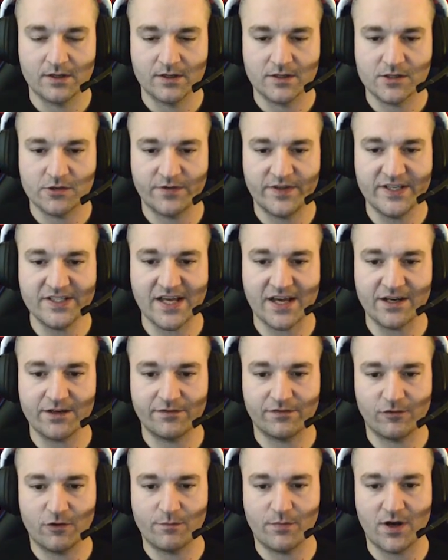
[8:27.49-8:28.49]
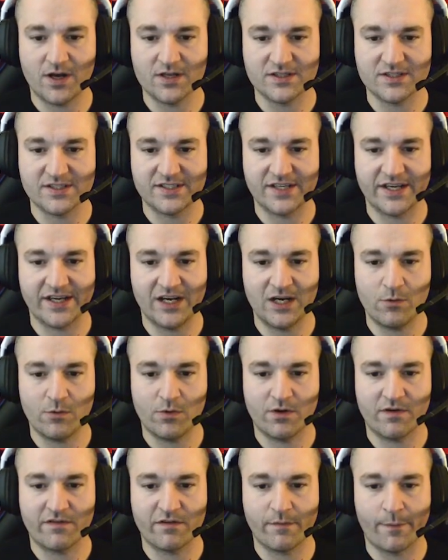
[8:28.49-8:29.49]
So these end of floor bosses take
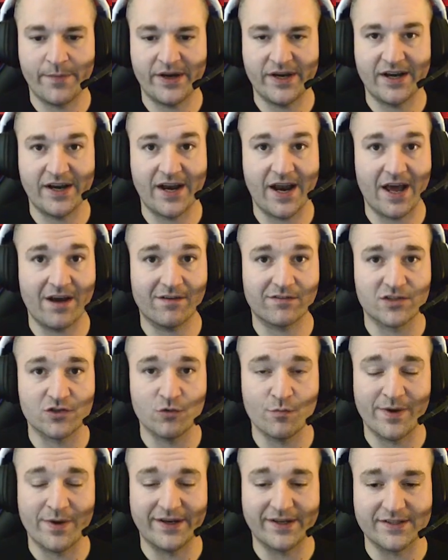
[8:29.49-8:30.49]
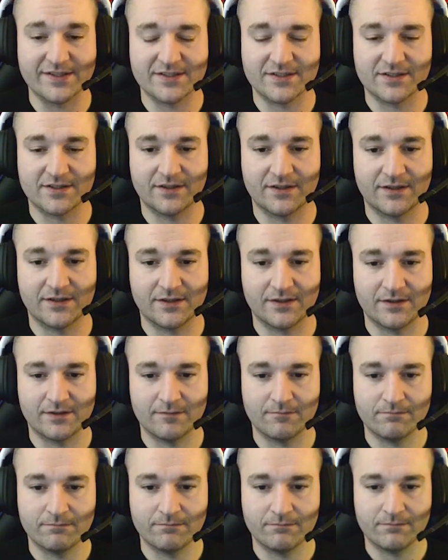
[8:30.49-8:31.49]
anywhere from 1.5 minutes to 2 minutes.
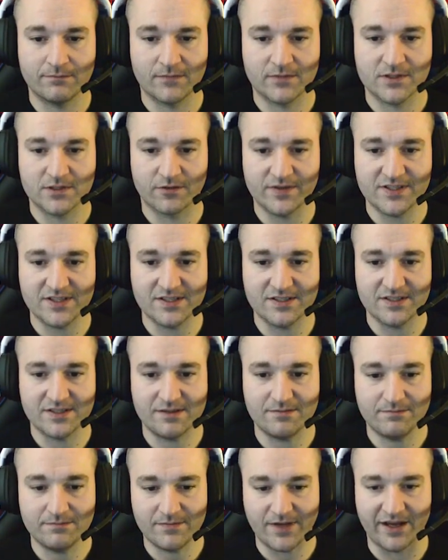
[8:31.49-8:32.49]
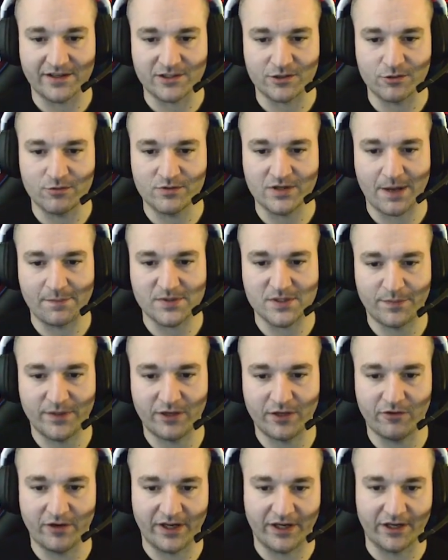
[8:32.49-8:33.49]
So this is at 2 times
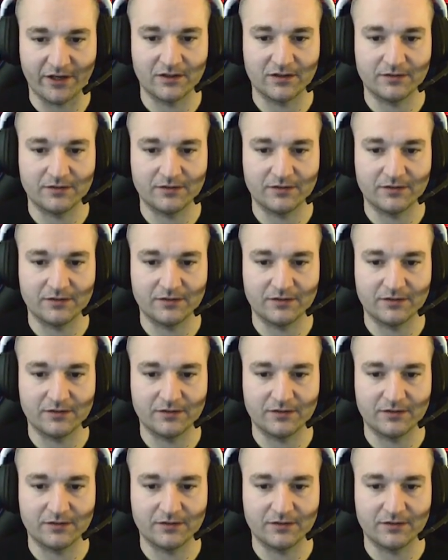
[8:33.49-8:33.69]
speed right here.